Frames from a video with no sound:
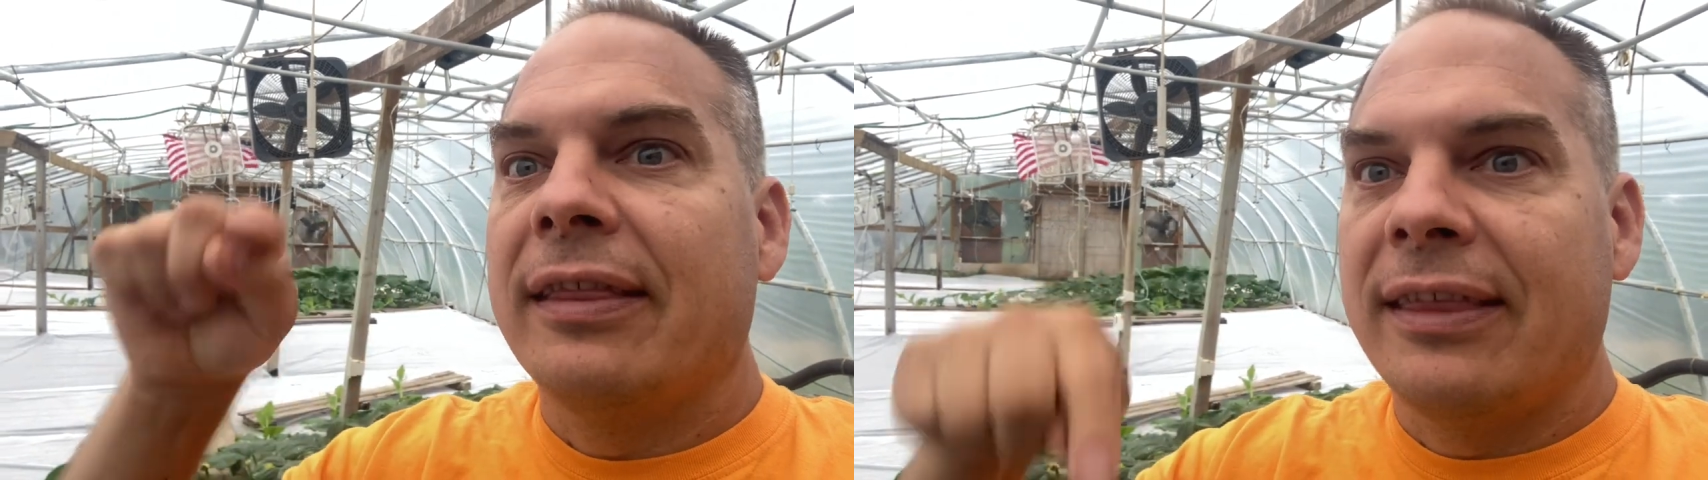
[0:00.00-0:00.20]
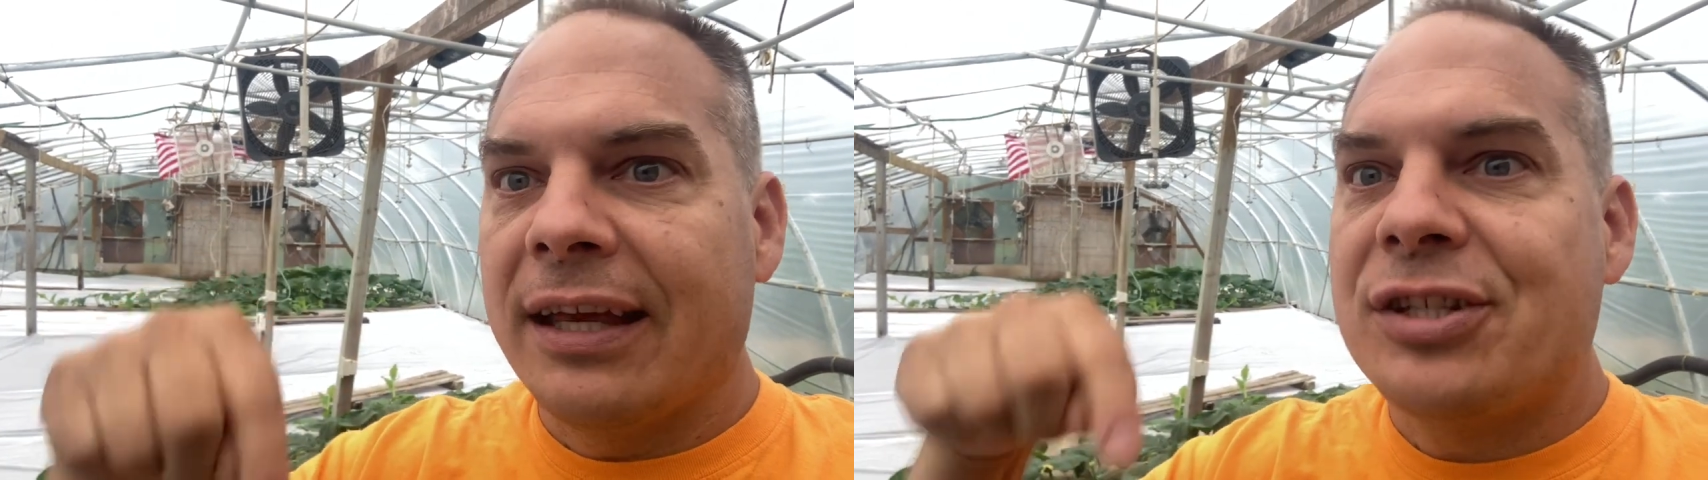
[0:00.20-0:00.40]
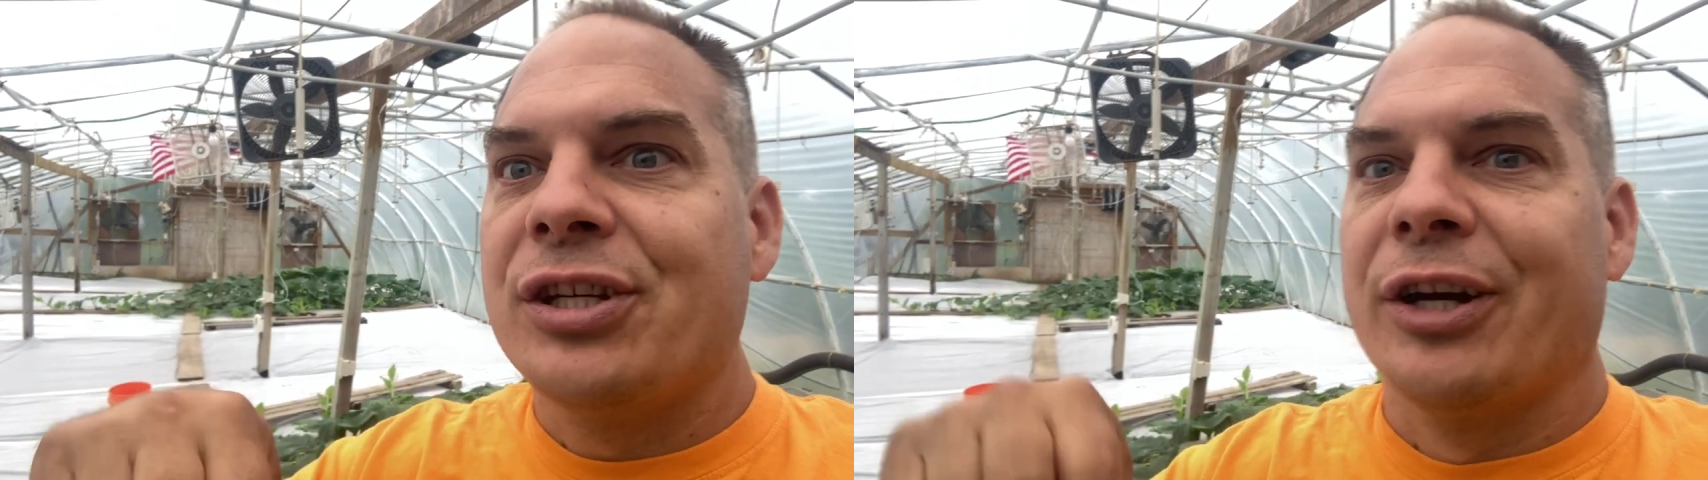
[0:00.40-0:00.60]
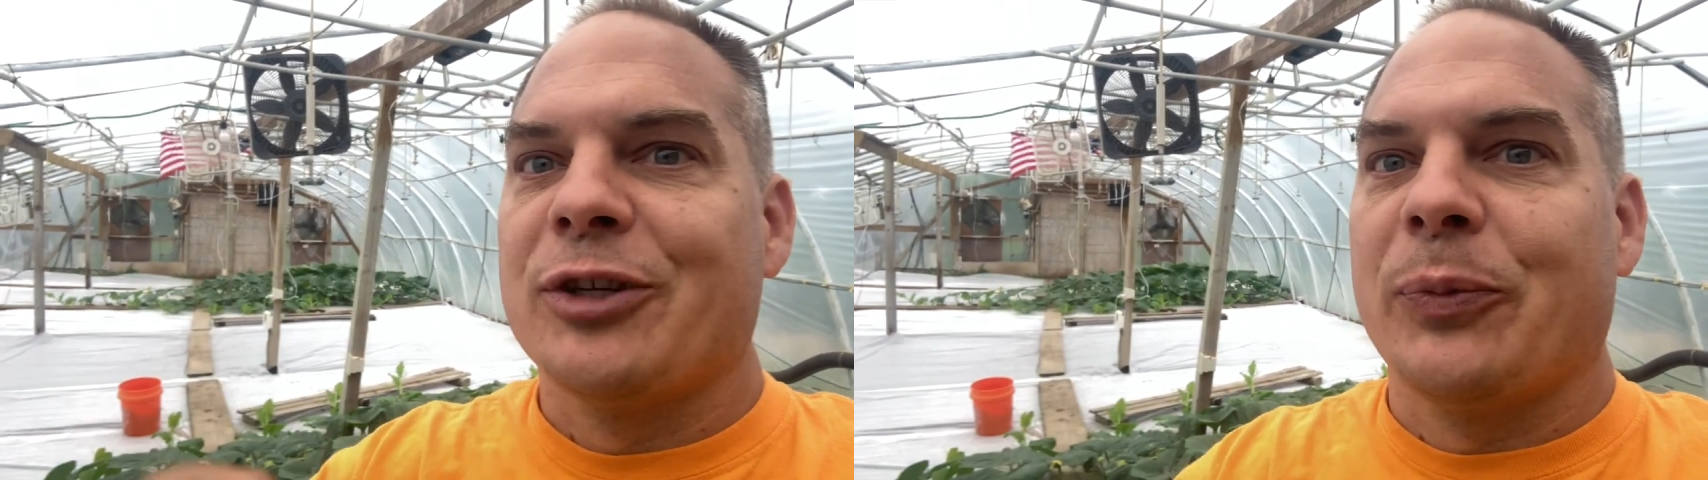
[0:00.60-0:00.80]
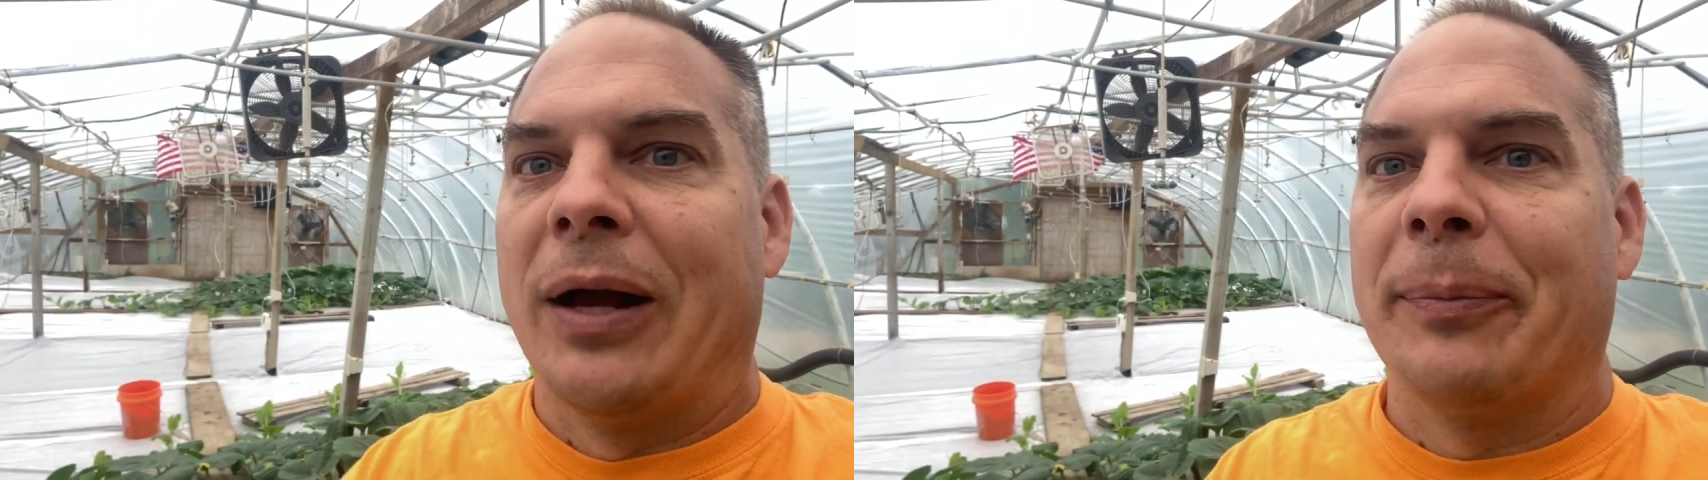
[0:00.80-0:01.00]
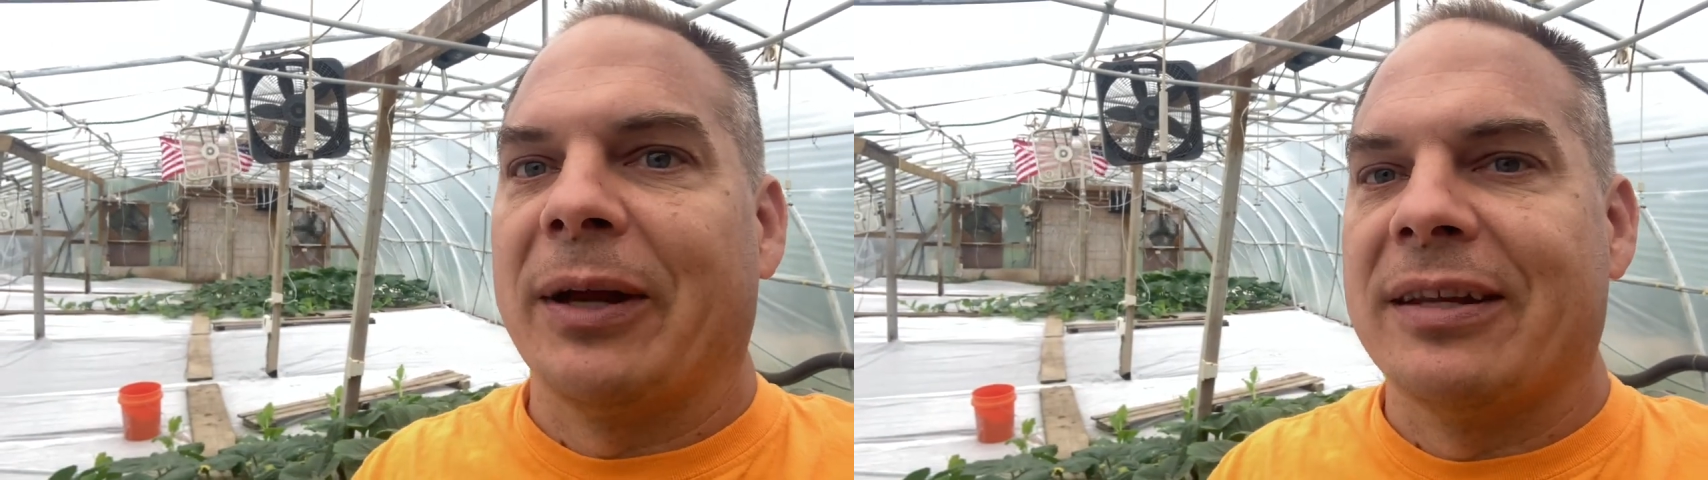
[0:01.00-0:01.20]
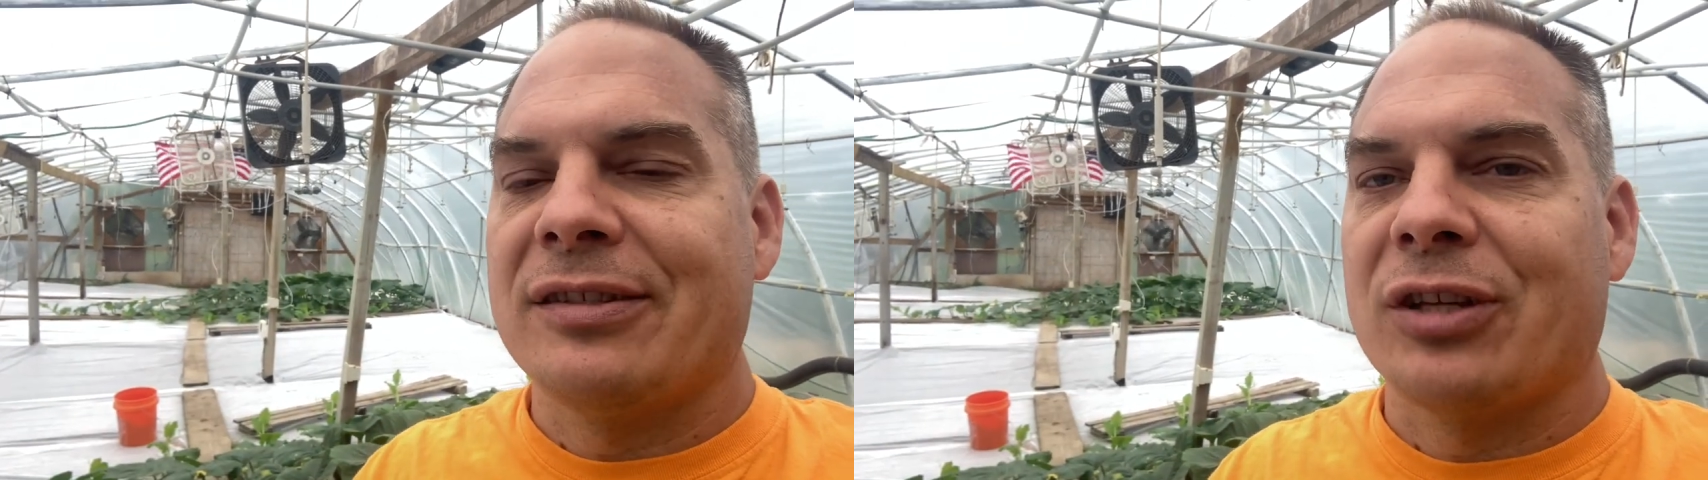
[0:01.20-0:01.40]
this year's pumpkins.